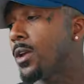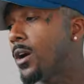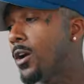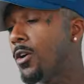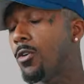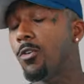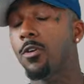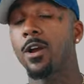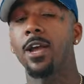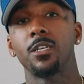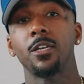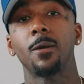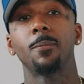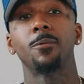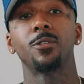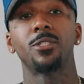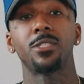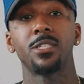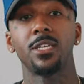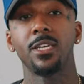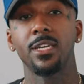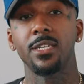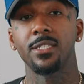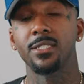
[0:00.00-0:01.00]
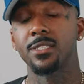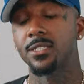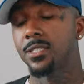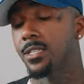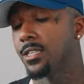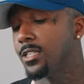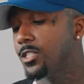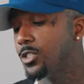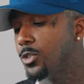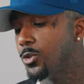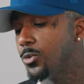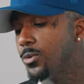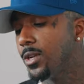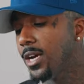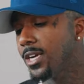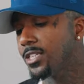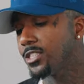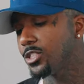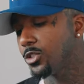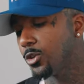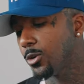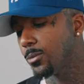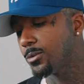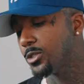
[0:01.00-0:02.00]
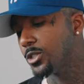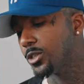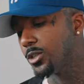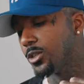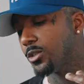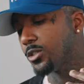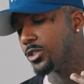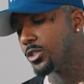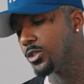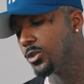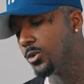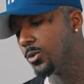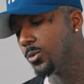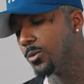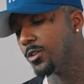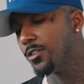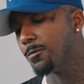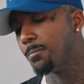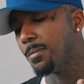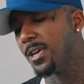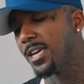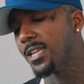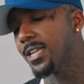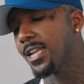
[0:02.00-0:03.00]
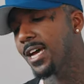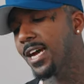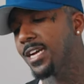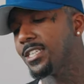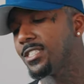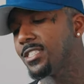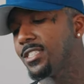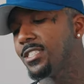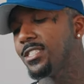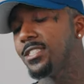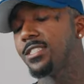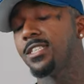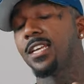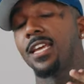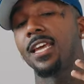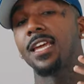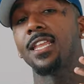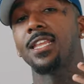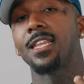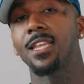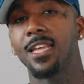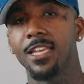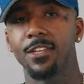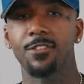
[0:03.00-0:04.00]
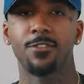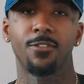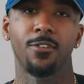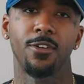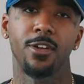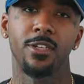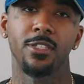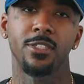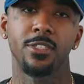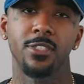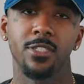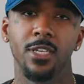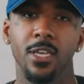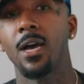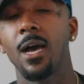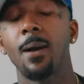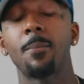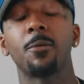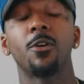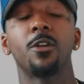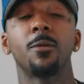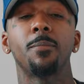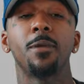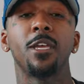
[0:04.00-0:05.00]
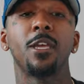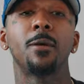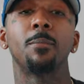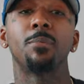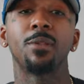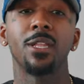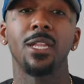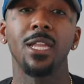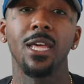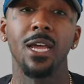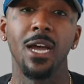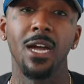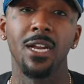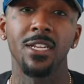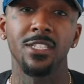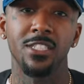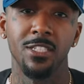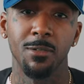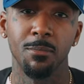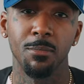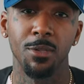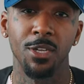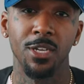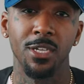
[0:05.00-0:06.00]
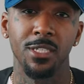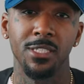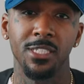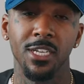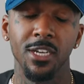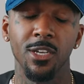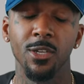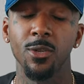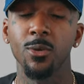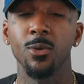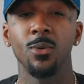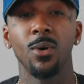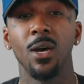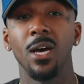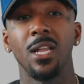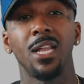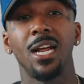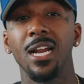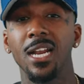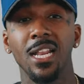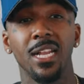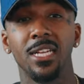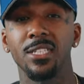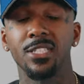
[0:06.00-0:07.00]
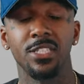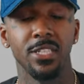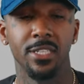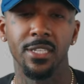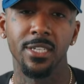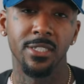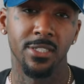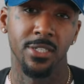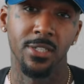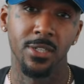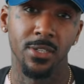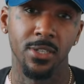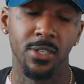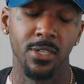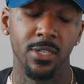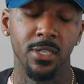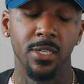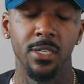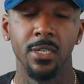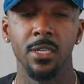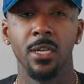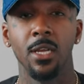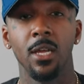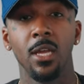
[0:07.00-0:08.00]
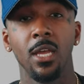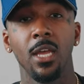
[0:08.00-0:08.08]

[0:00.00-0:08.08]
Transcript: All right. Number six, do not show up to your shoot with big lashes and lace fronts. I'm gonna be completely honest and blunt and tell you, a lot of that shit doesn't look good.